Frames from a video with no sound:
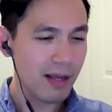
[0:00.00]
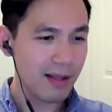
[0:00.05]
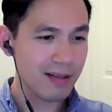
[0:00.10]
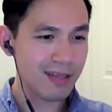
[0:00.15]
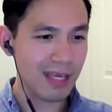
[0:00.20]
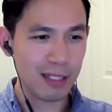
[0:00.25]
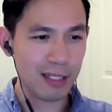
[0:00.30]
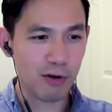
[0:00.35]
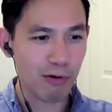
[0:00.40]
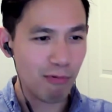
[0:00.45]

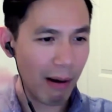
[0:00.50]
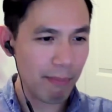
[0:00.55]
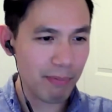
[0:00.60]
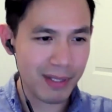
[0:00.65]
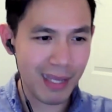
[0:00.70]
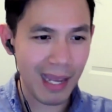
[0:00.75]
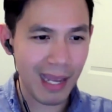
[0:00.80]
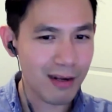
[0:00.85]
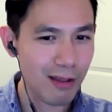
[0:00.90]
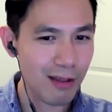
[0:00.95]
Can you
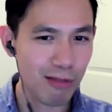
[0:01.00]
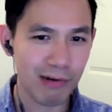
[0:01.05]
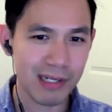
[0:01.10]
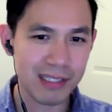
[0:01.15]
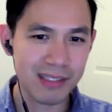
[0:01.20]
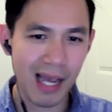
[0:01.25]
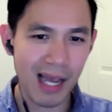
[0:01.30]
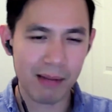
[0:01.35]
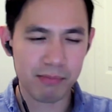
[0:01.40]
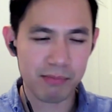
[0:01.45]
replicate it 3
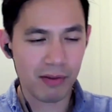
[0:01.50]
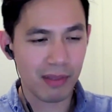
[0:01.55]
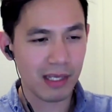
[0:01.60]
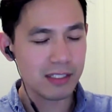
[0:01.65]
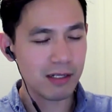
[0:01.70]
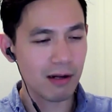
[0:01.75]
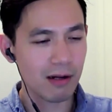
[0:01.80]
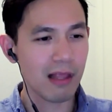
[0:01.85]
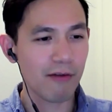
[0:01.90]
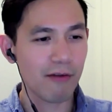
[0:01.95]
times? So
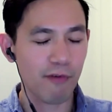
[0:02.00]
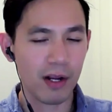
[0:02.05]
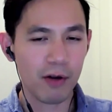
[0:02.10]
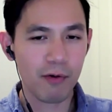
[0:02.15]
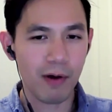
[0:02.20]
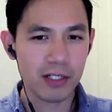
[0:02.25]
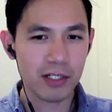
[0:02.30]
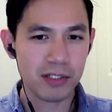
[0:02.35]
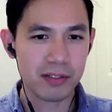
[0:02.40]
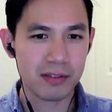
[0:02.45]
these are different
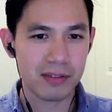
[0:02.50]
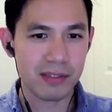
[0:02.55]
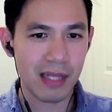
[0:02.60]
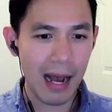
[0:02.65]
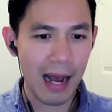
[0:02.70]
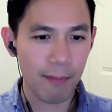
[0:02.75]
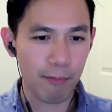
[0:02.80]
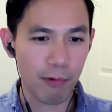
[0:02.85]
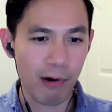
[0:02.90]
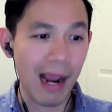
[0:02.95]
questions
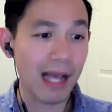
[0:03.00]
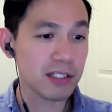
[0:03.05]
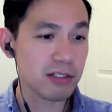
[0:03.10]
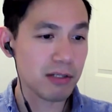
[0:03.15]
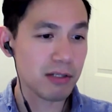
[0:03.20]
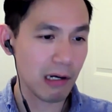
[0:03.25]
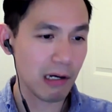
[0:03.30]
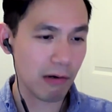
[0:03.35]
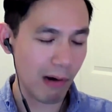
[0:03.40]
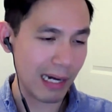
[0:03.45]
that we're
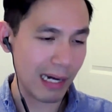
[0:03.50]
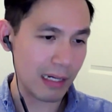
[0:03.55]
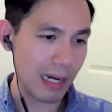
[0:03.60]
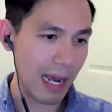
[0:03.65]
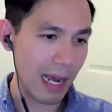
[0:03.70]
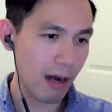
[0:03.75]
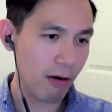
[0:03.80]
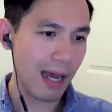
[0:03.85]
answering right now.